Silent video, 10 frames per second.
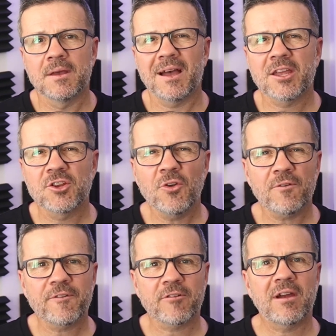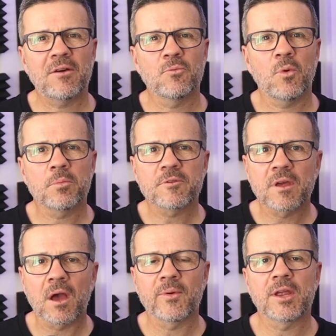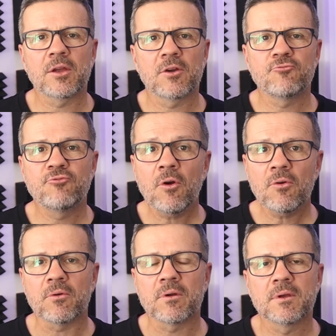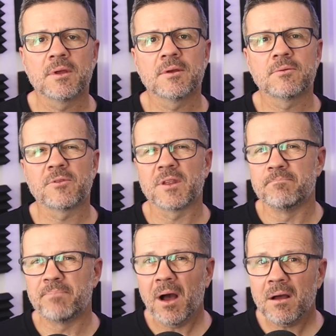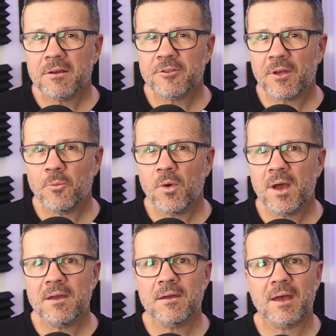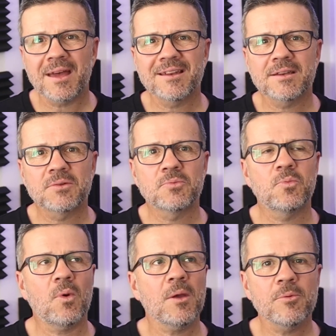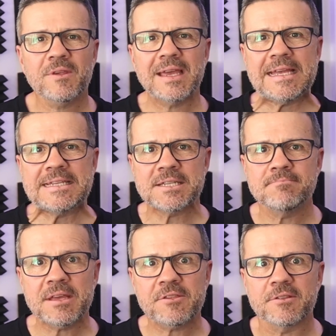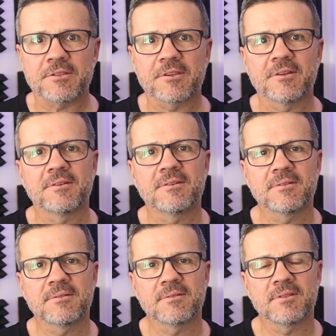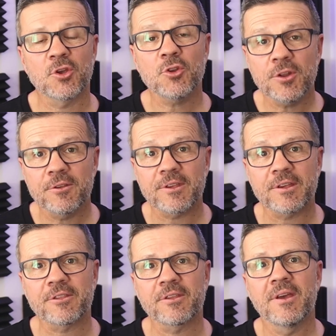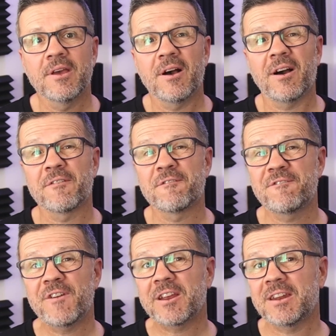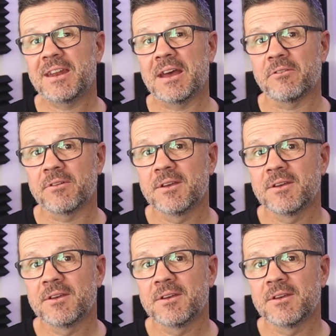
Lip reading: I could not figure out what was going wrong. Was it a bug somewhere, and why was it intermittent? The good news is I figured it out.